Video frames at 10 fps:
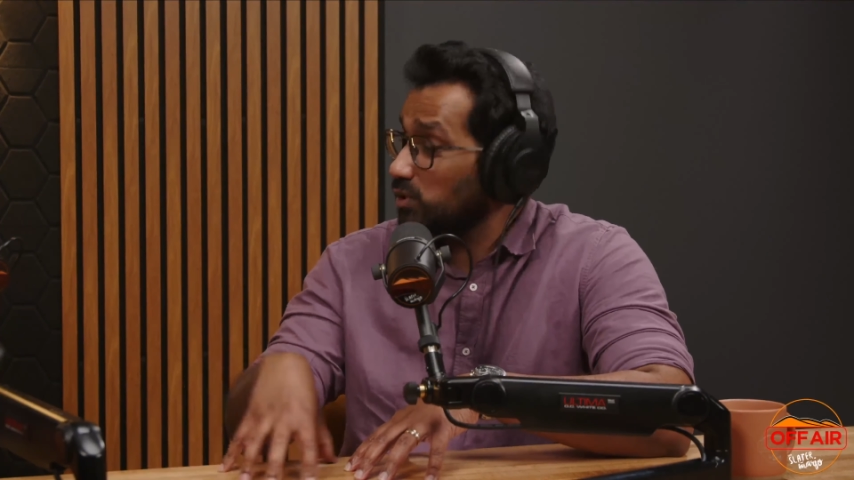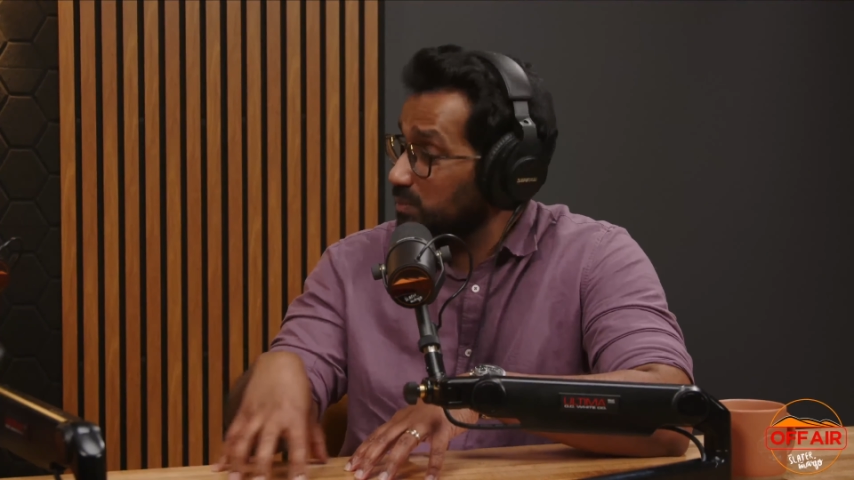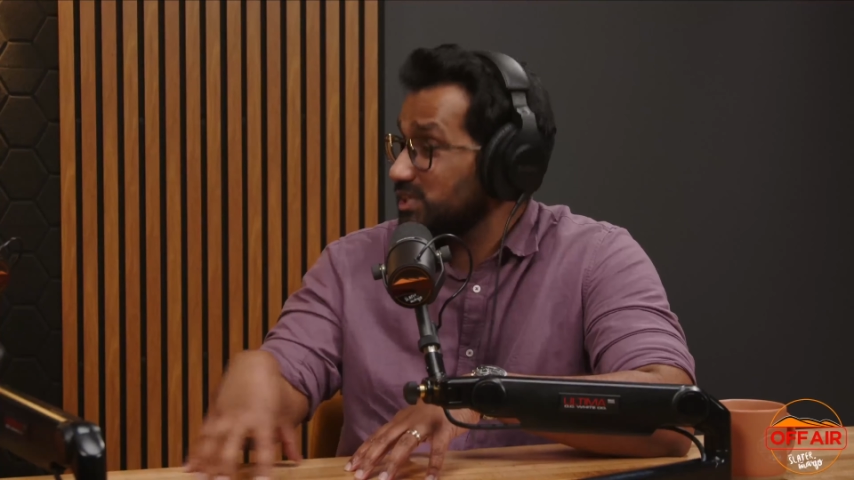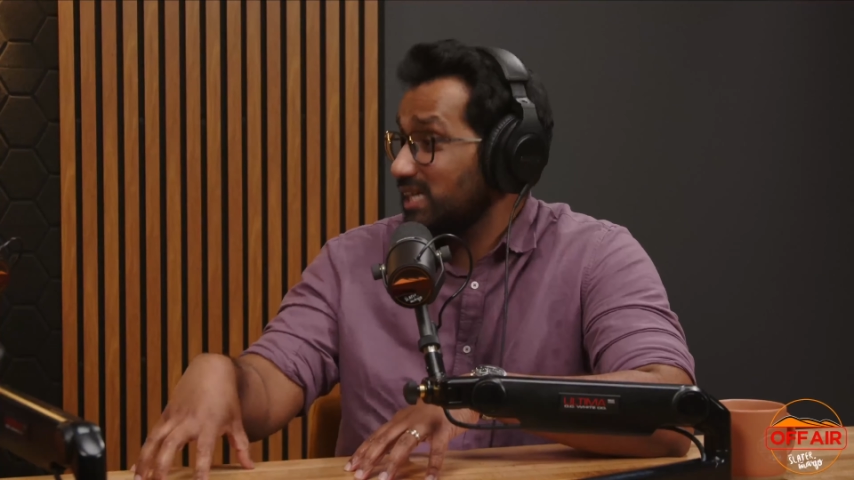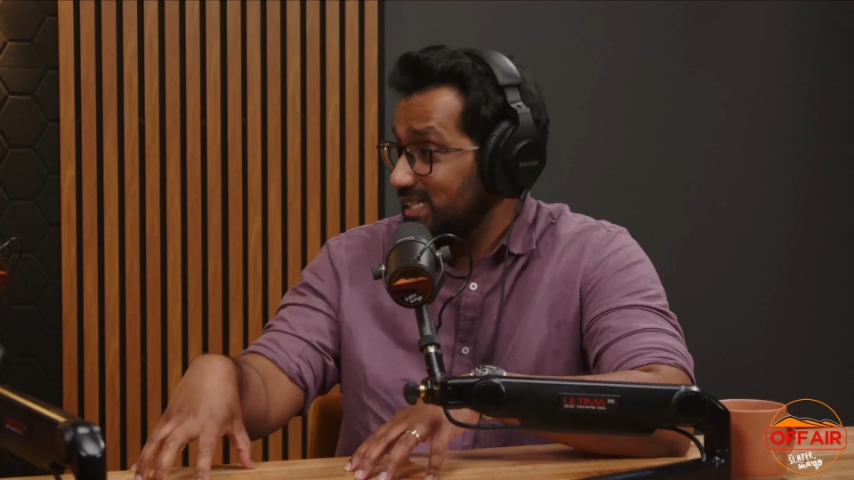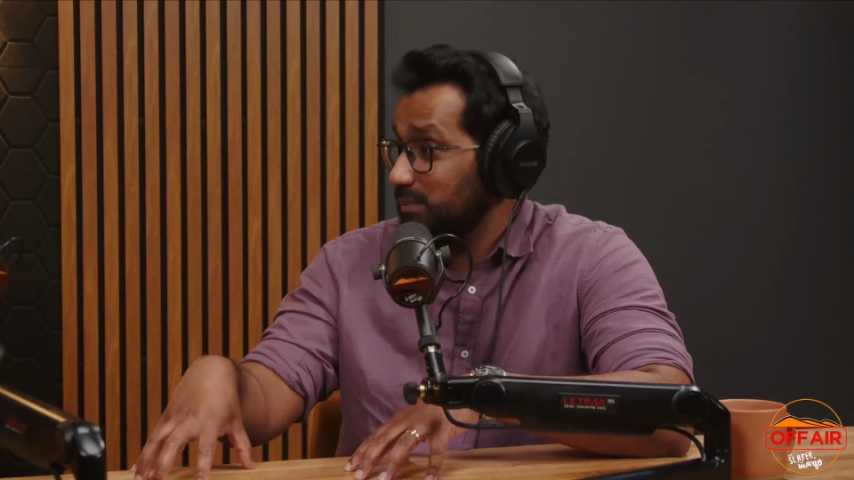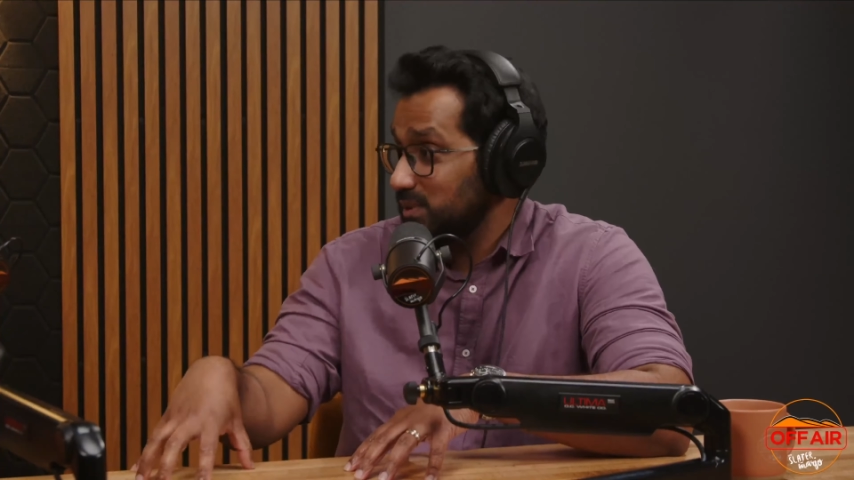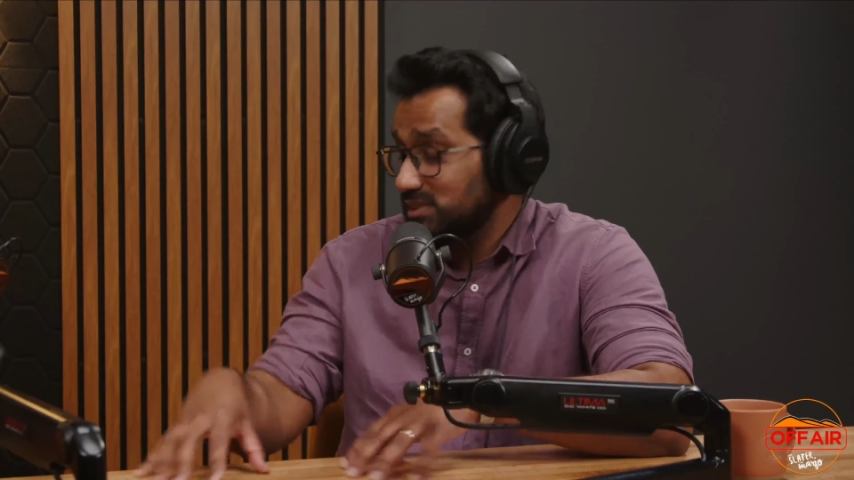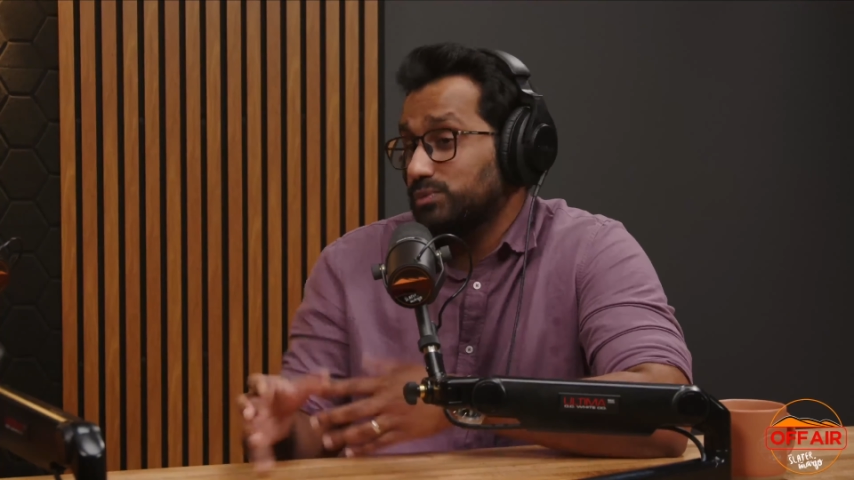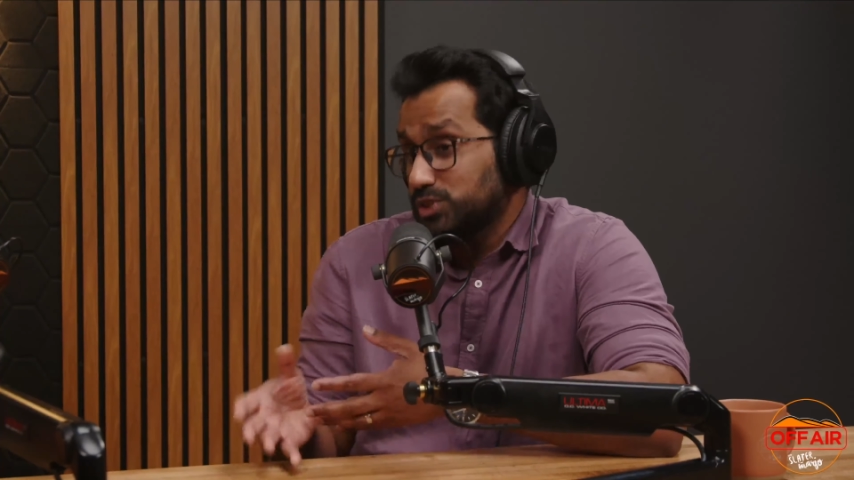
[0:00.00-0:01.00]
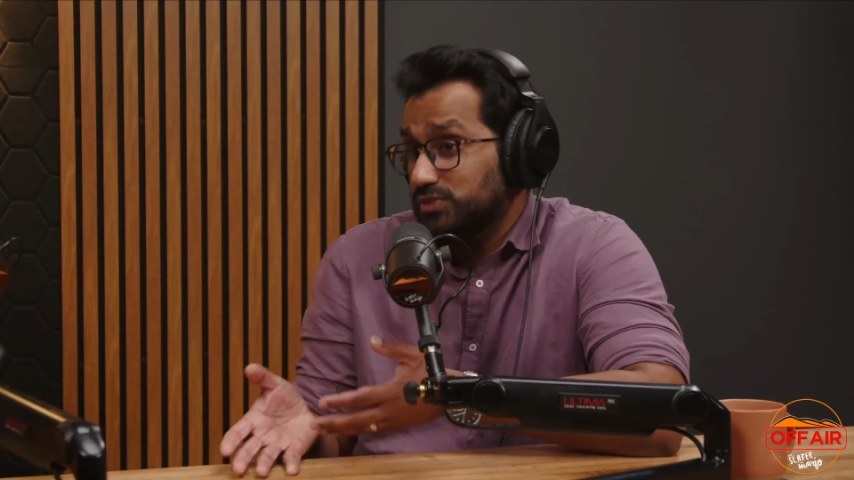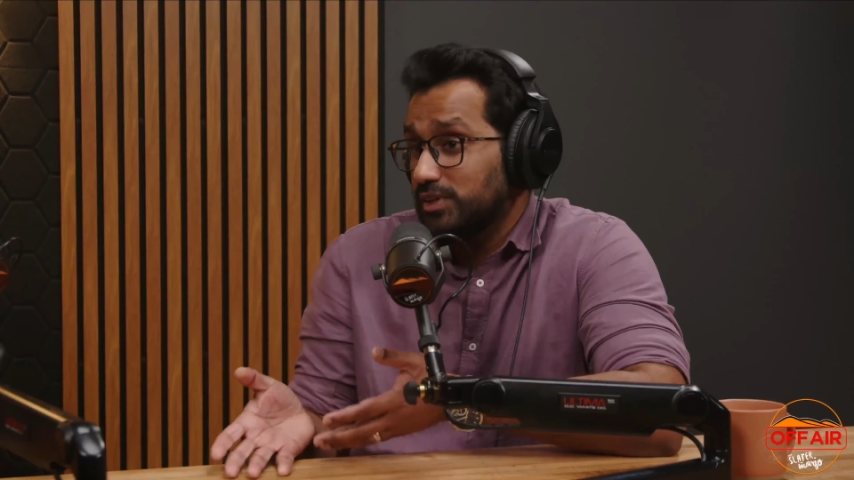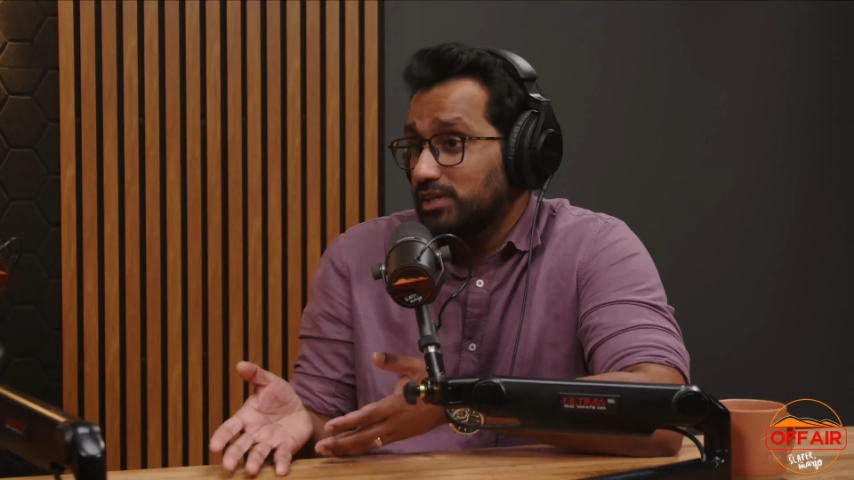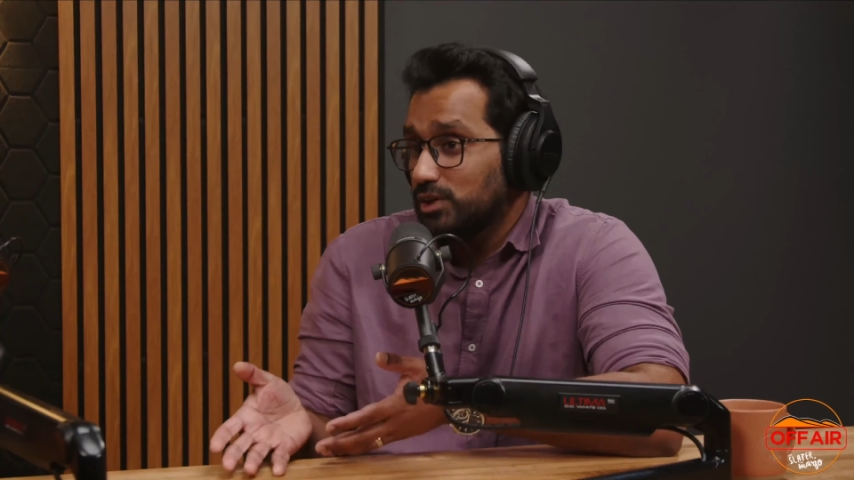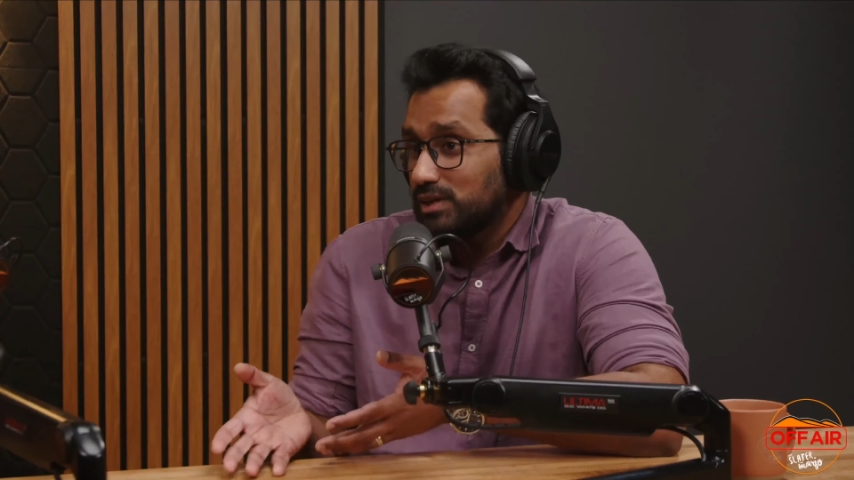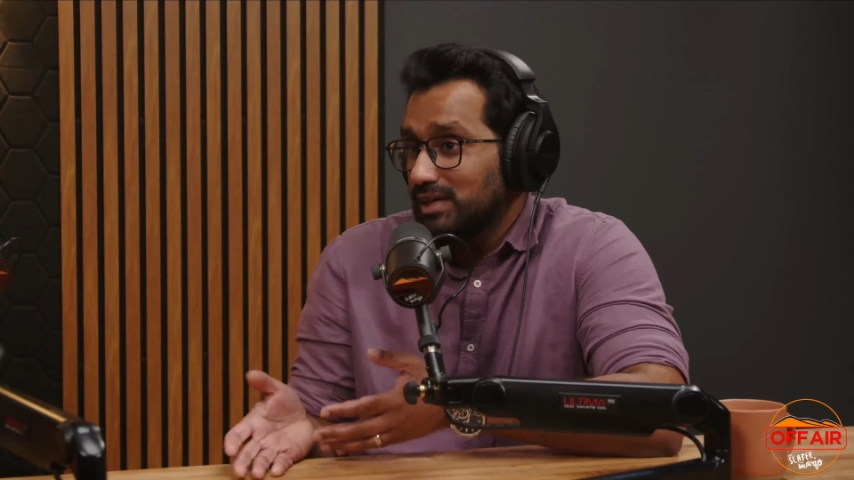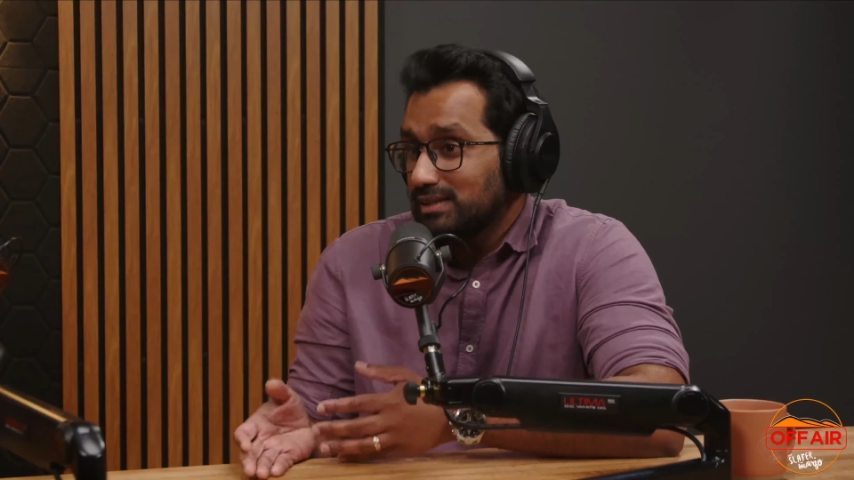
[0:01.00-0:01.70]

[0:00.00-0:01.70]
almost 90%, which is very good.